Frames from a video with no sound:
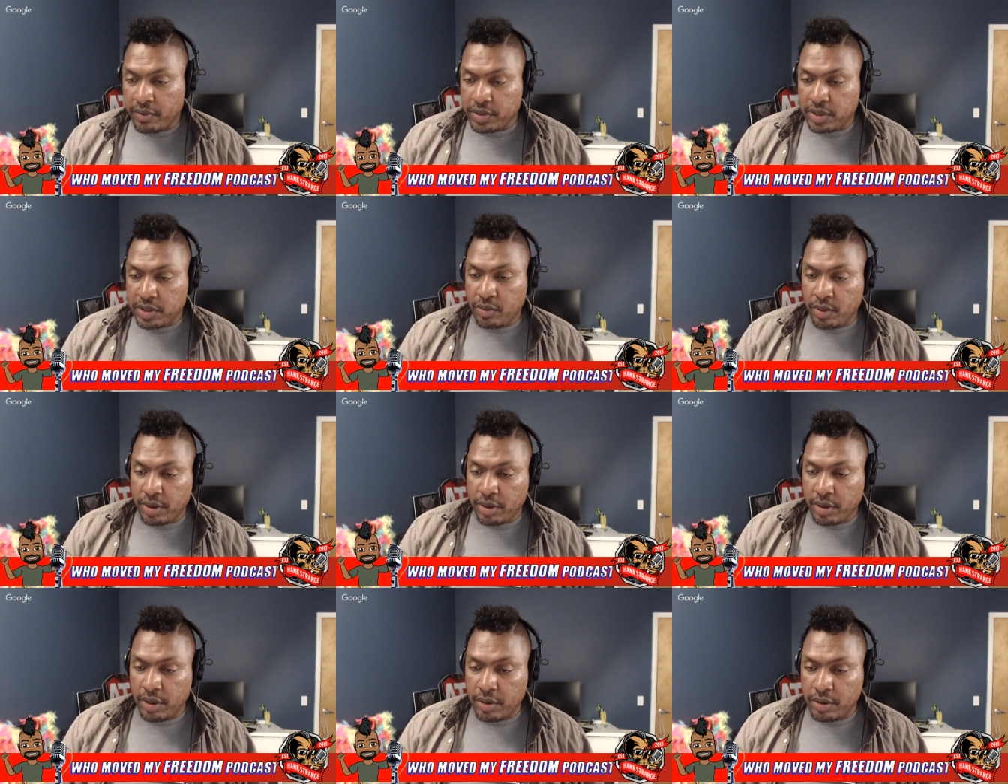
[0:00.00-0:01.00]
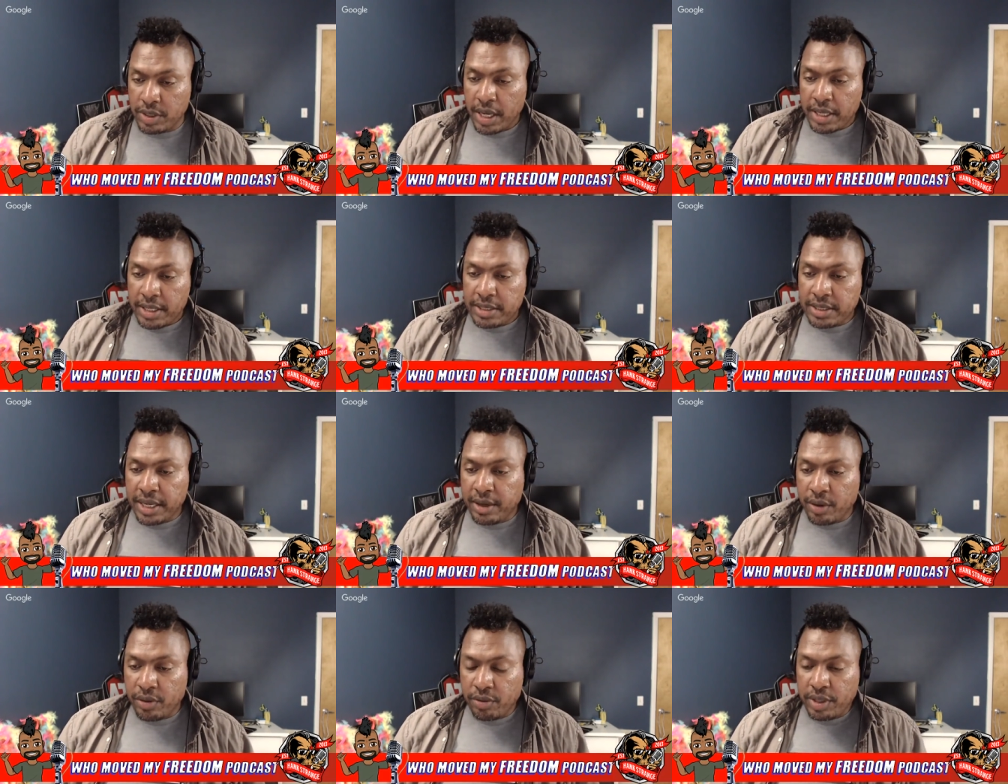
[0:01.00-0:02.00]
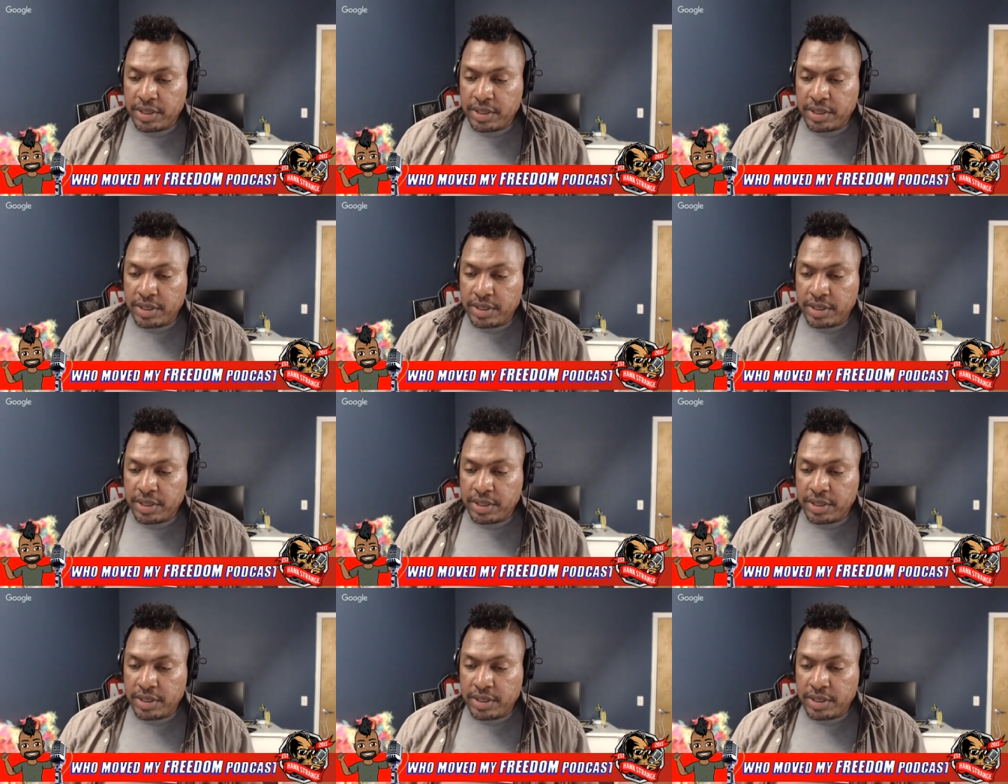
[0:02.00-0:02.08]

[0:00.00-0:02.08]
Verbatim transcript: Never seen one of those. That's Psycho like.